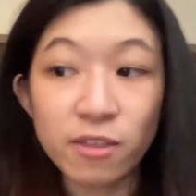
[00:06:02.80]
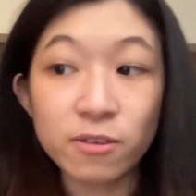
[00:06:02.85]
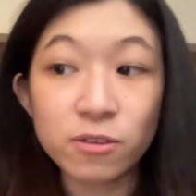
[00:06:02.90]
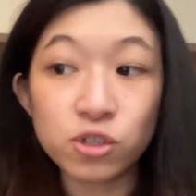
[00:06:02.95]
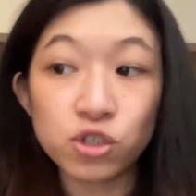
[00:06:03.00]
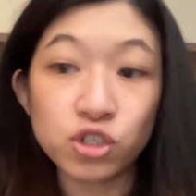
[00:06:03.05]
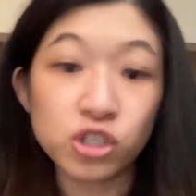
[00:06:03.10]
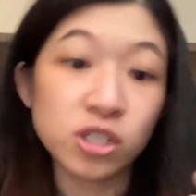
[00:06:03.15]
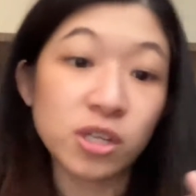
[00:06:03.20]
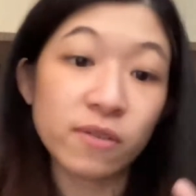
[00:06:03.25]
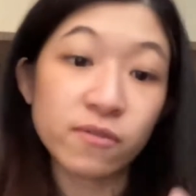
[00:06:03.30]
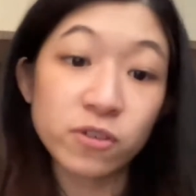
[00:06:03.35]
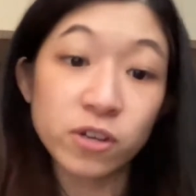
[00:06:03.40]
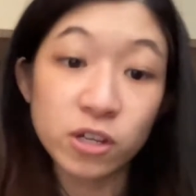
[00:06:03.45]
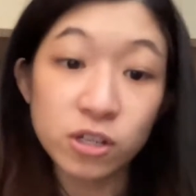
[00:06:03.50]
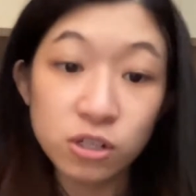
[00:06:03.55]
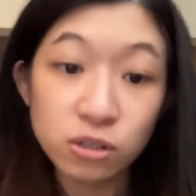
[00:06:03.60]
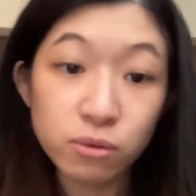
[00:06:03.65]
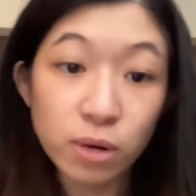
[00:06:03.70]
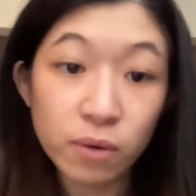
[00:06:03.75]
and then you just have to
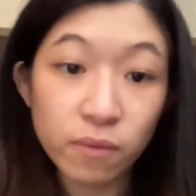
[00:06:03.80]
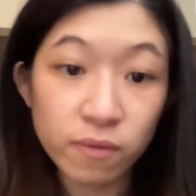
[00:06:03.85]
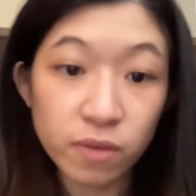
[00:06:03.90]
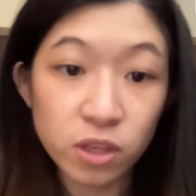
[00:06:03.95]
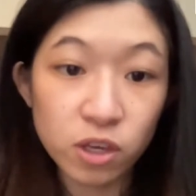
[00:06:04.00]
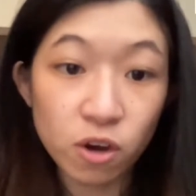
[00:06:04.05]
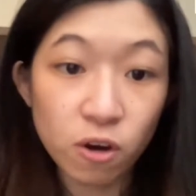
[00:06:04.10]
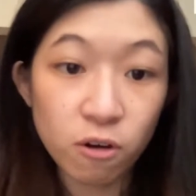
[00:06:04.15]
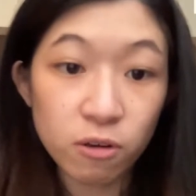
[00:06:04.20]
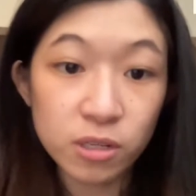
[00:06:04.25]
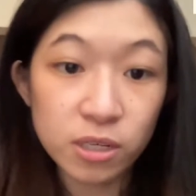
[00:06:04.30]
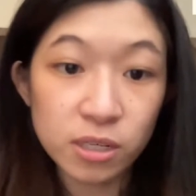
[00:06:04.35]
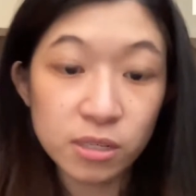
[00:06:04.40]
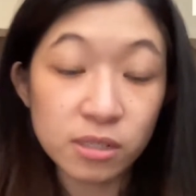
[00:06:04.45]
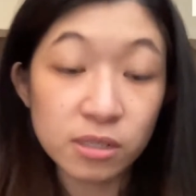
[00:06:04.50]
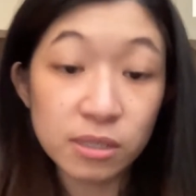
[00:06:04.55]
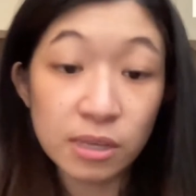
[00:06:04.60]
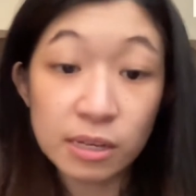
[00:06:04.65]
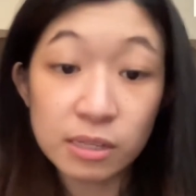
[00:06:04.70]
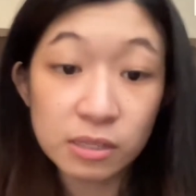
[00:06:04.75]
interact with the
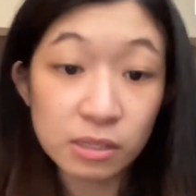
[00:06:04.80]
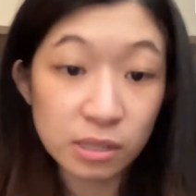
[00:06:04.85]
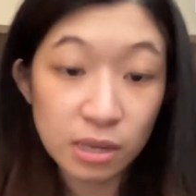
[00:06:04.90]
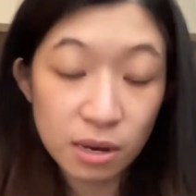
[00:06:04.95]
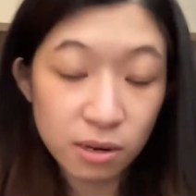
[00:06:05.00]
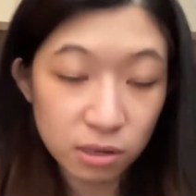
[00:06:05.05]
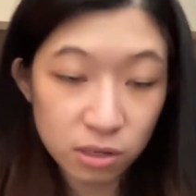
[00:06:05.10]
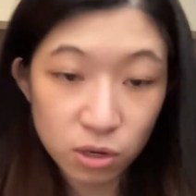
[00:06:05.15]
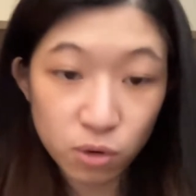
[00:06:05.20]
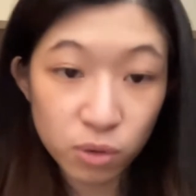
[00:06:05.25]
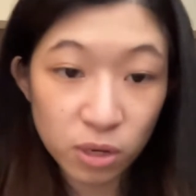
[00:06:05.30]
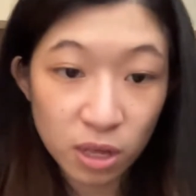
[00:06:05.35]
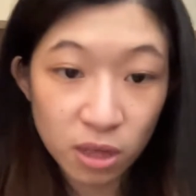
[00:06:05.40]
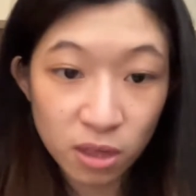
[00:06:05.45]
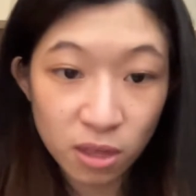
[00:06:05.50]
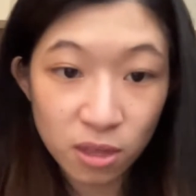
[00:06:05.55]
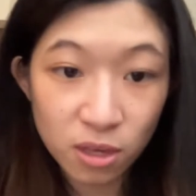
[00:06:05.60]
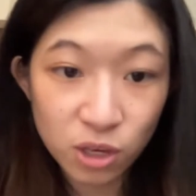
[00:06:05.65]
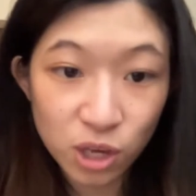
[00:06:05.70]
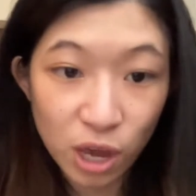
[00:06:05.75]
audience. That's the only
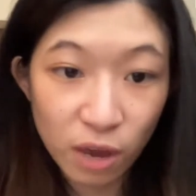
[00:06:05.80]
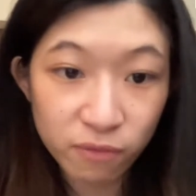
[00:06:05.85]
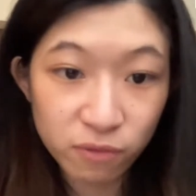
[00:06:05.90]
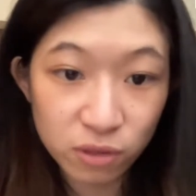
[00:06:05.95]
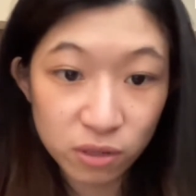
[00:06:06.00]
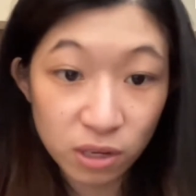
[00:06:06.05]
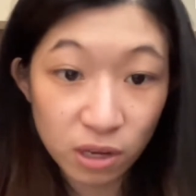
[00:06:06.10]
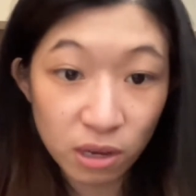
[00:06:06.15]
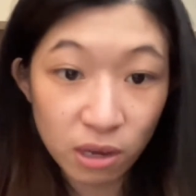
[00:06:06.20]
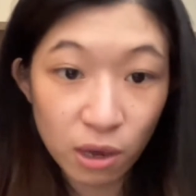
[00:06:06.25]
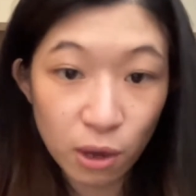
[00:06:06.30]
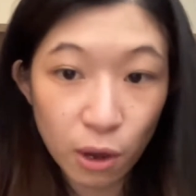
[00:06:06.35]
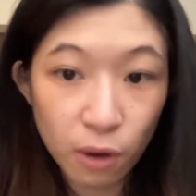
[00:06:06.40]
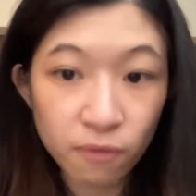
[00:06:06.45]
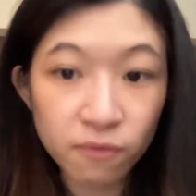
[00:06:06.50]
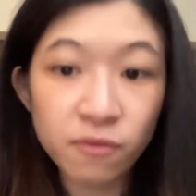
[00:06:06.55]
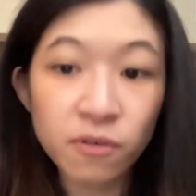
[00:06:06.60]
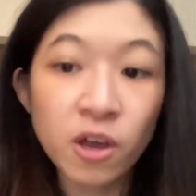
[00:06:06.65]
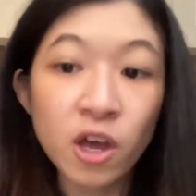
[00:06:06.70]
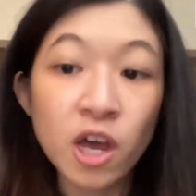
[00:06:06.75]
thing that you have to take care
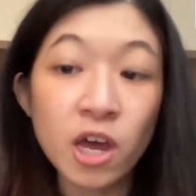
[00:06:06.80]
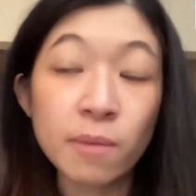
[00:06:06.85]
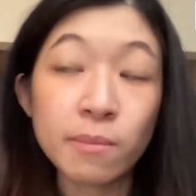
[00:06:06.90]
of.